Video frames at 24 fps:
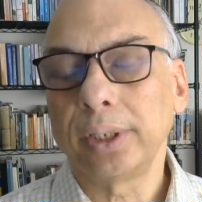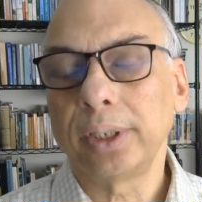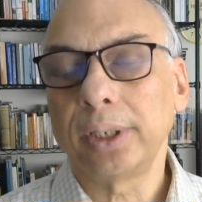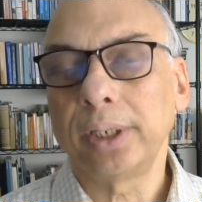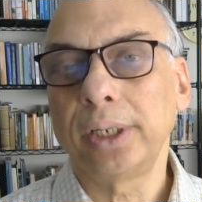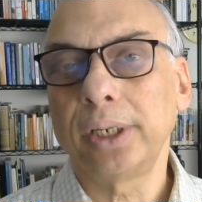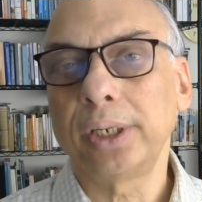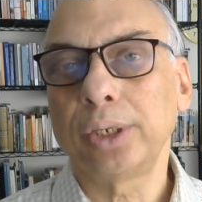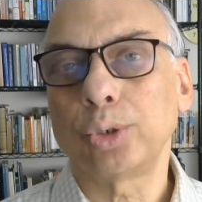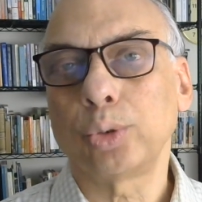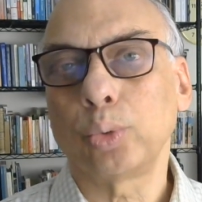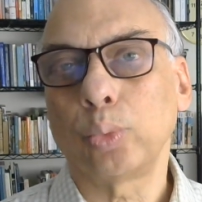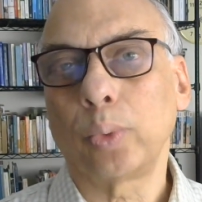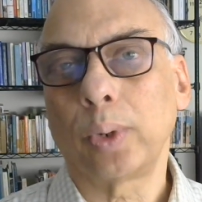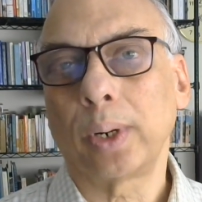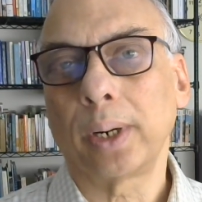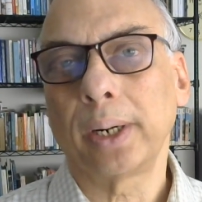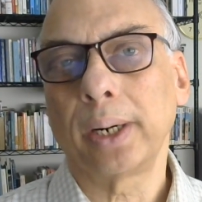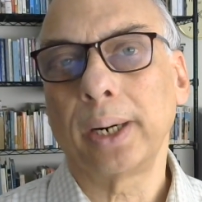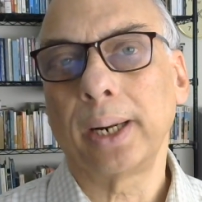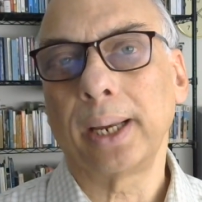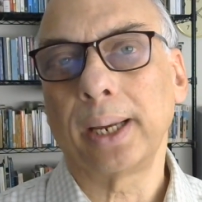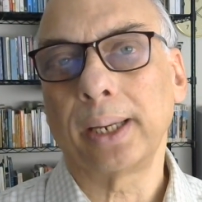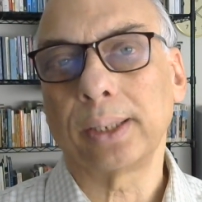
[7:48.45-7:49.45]
Each
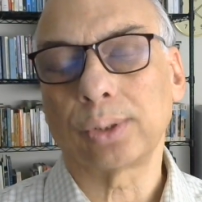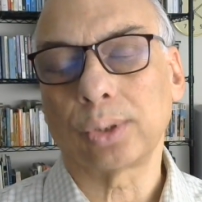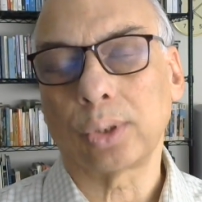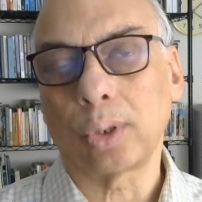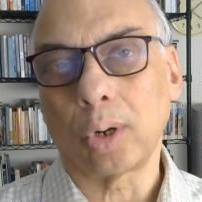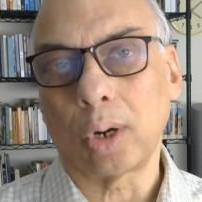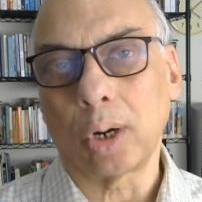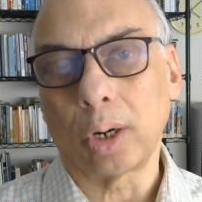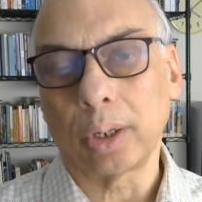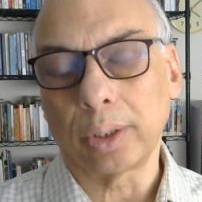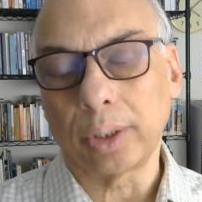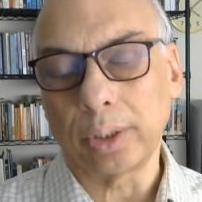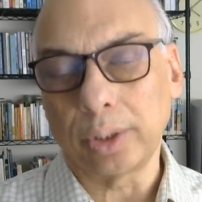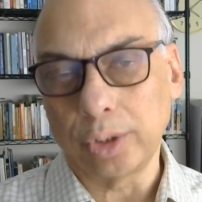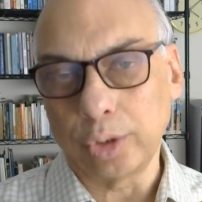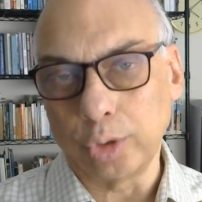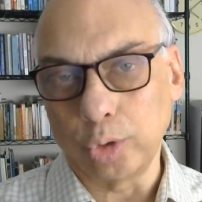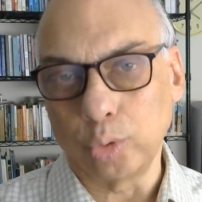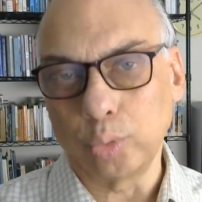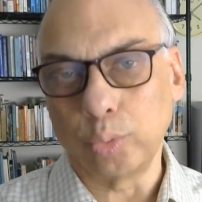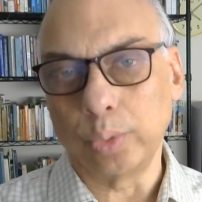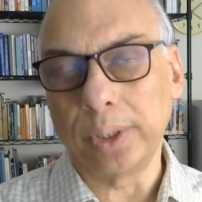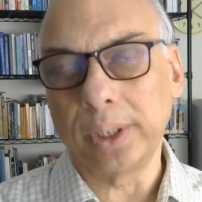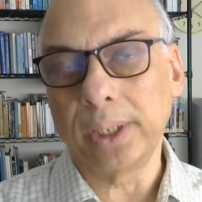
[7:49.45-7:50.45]
one has got
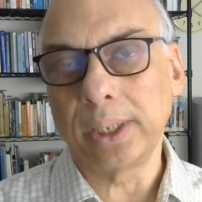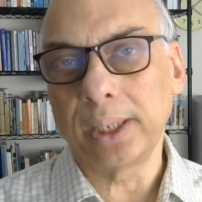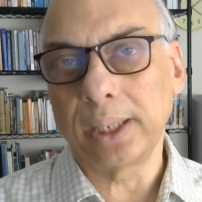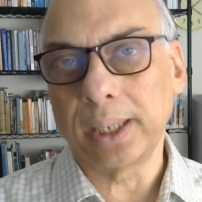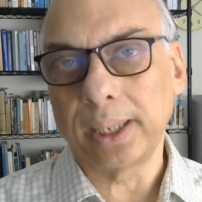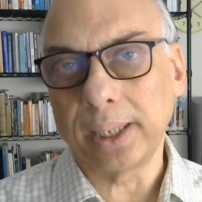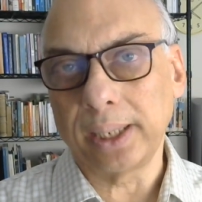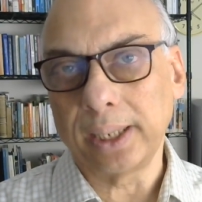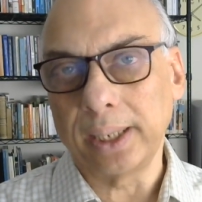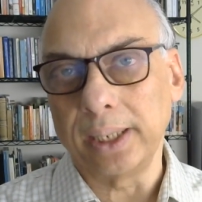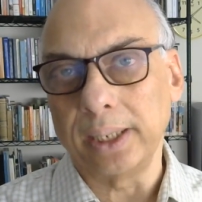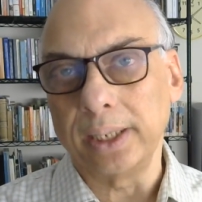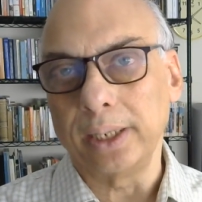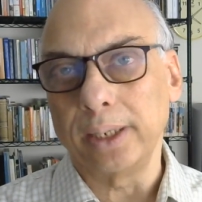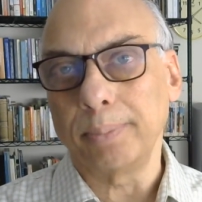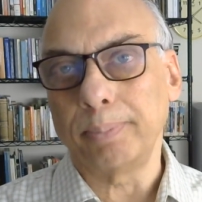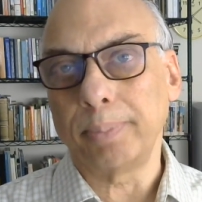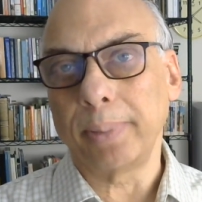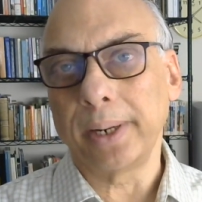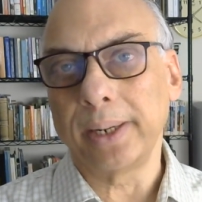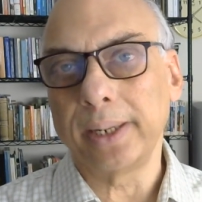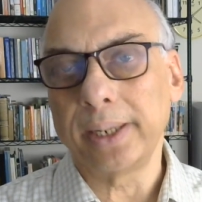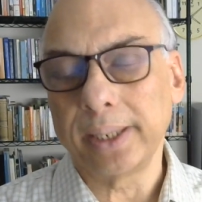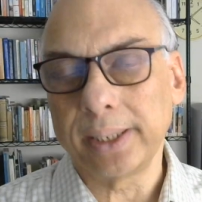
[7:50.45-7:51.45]
unique
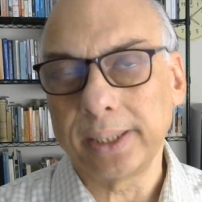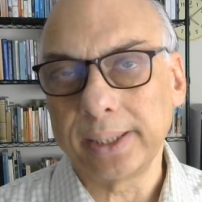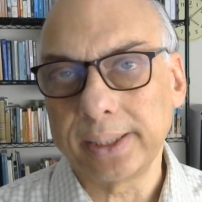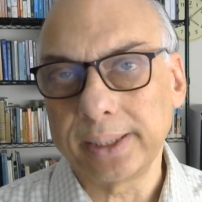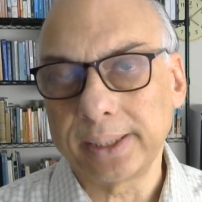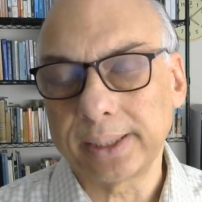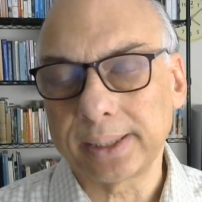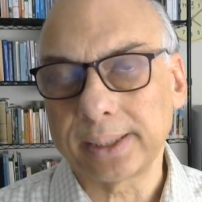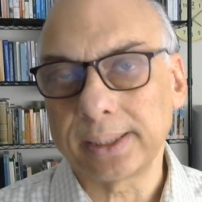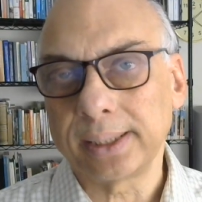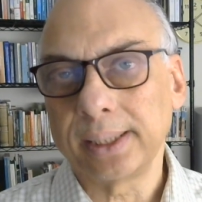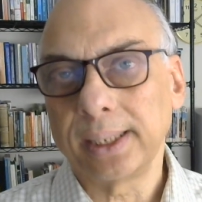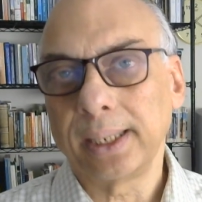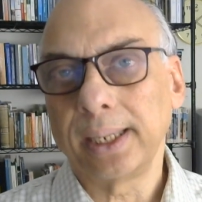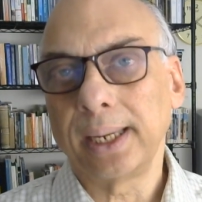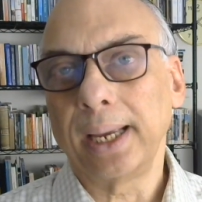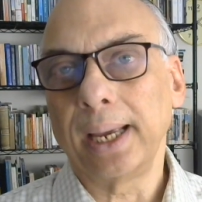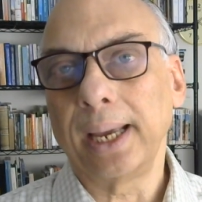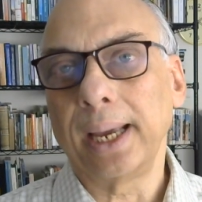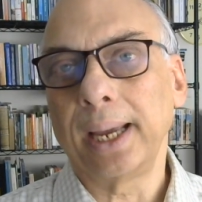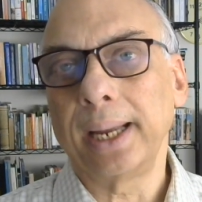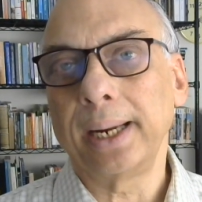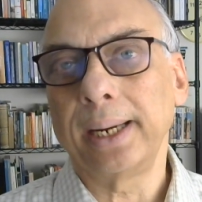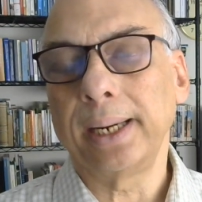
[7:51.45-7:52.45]
independence
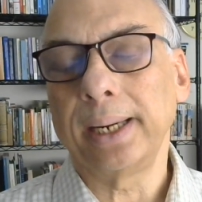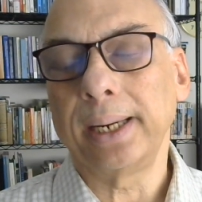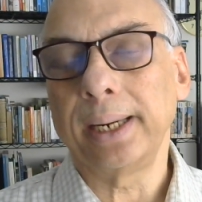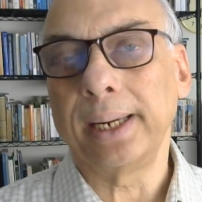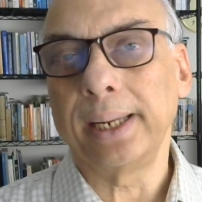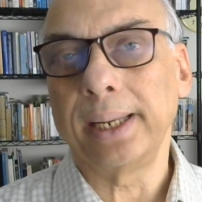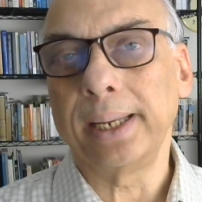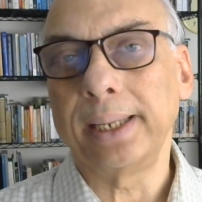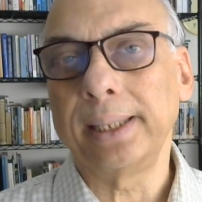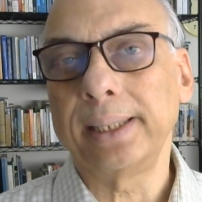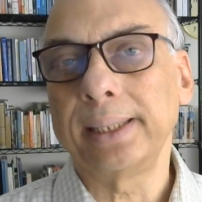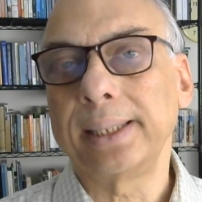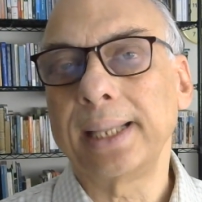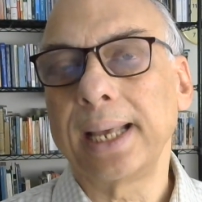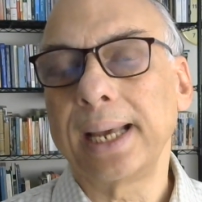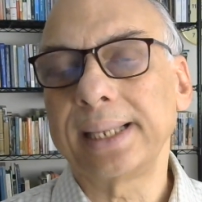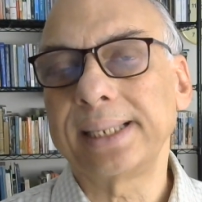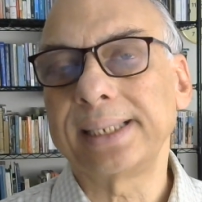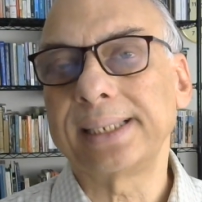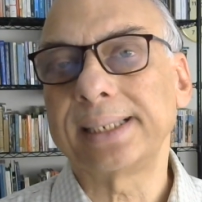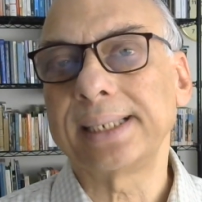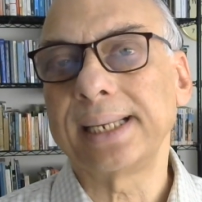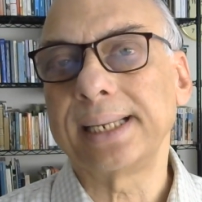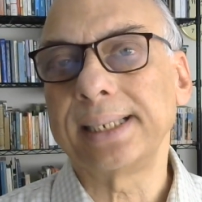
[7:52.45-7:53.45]
and in
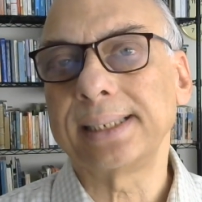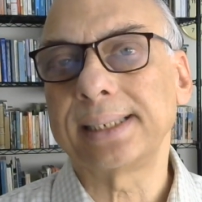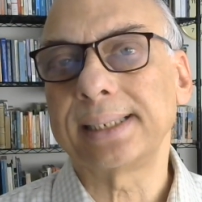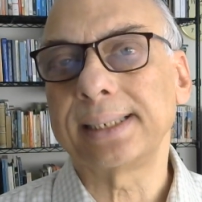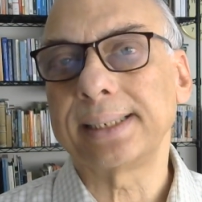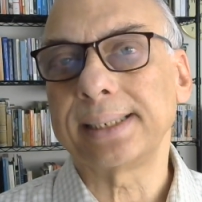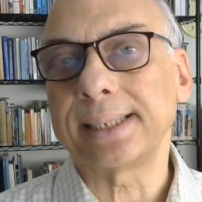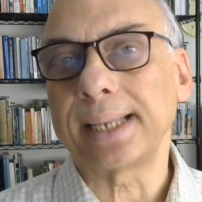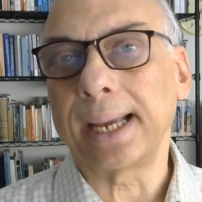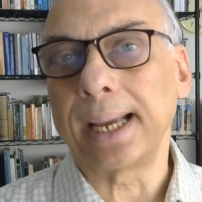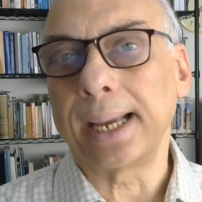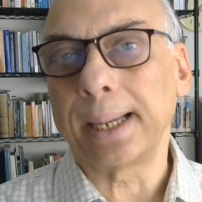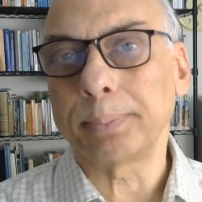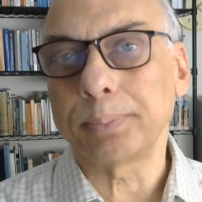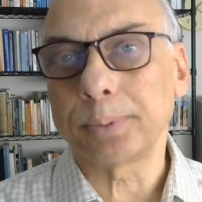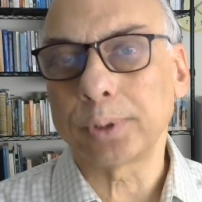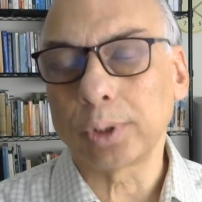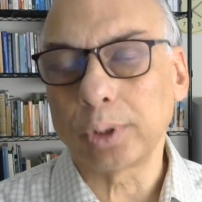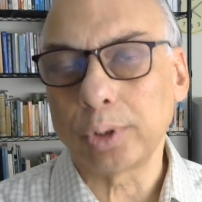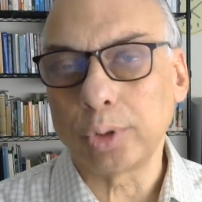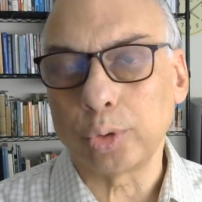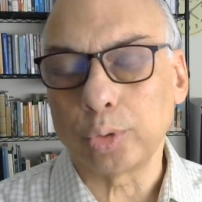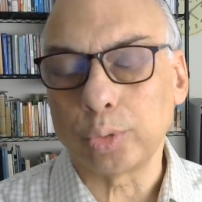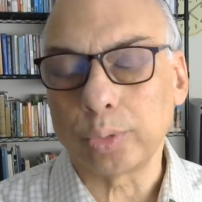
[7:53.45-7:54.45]
that sense is
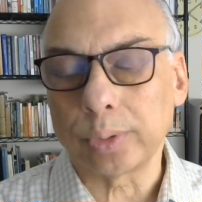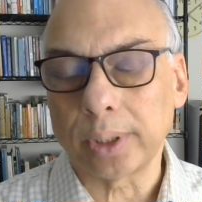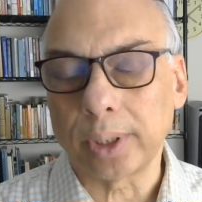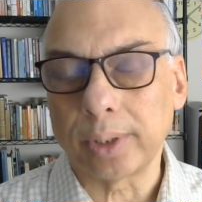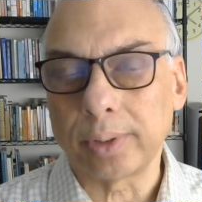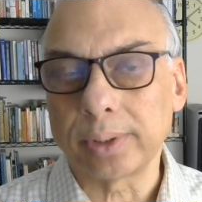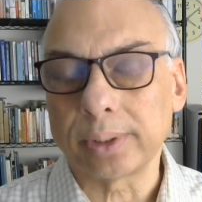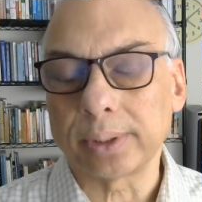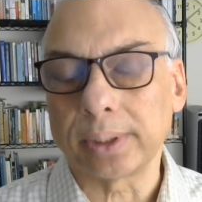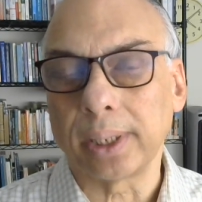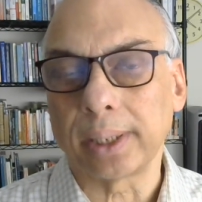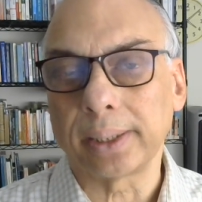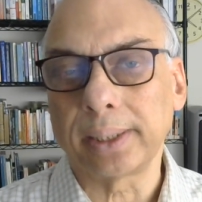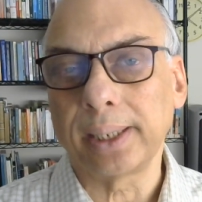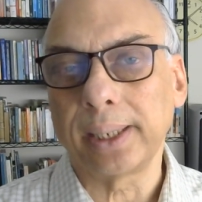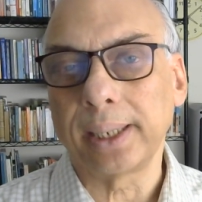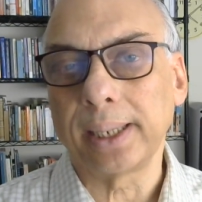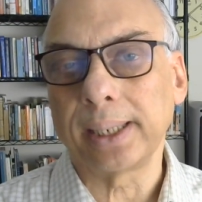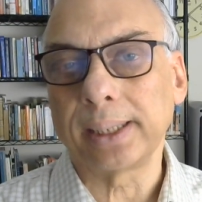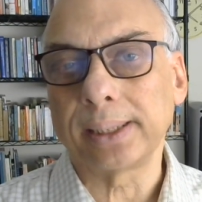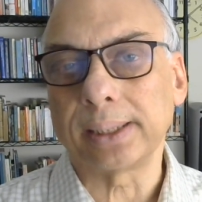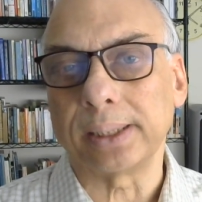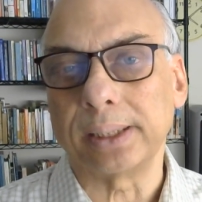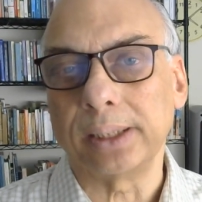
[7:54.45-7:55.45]
absolute. There is nothing
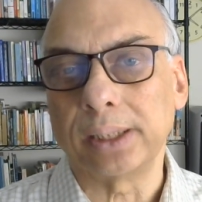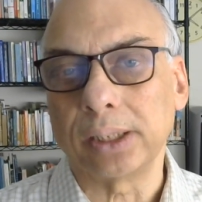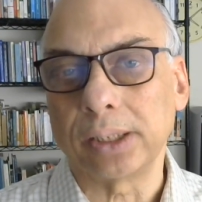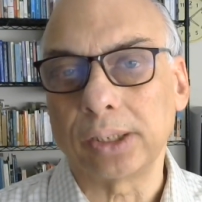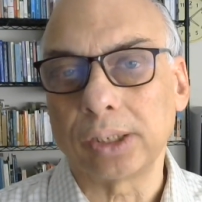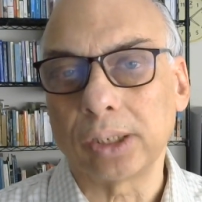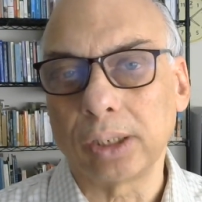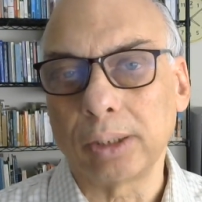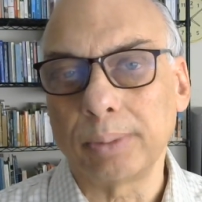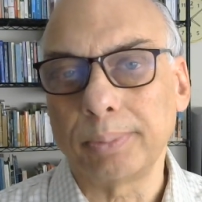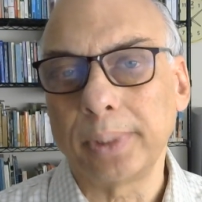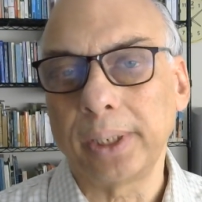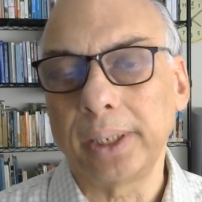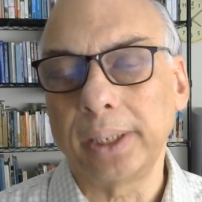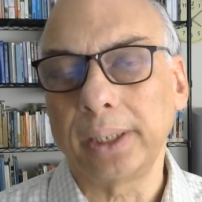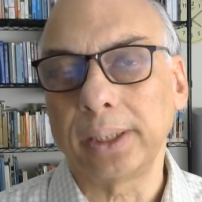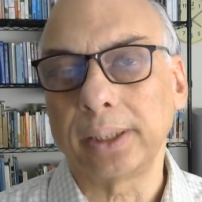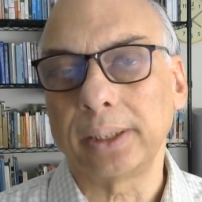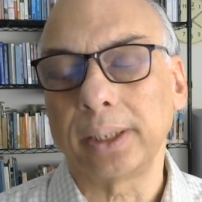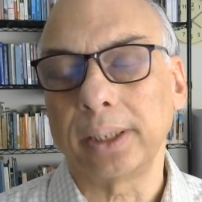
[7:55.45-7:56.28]
else determining the